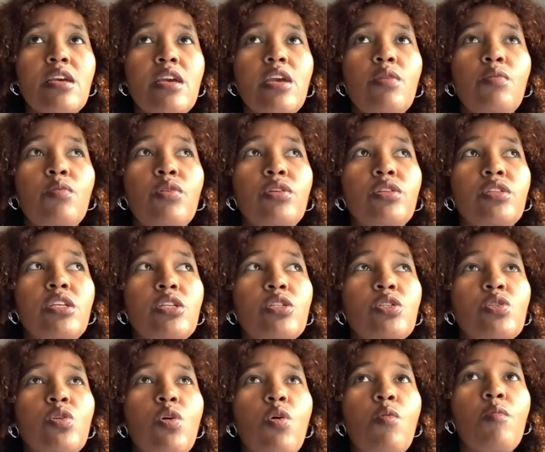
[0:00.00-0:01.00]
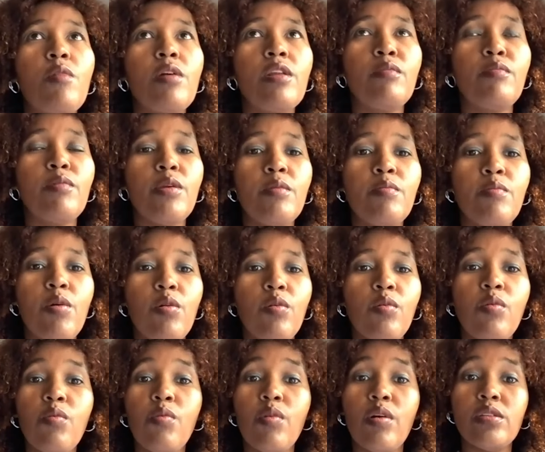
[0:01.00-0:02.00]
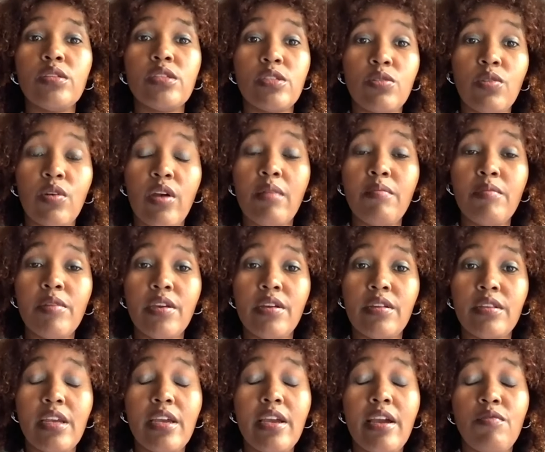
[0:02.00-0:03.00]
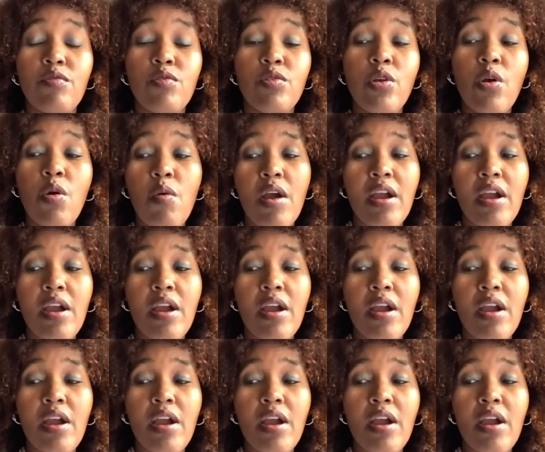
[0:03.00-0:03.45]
It wouldn't take so many people who wants to come here. They have no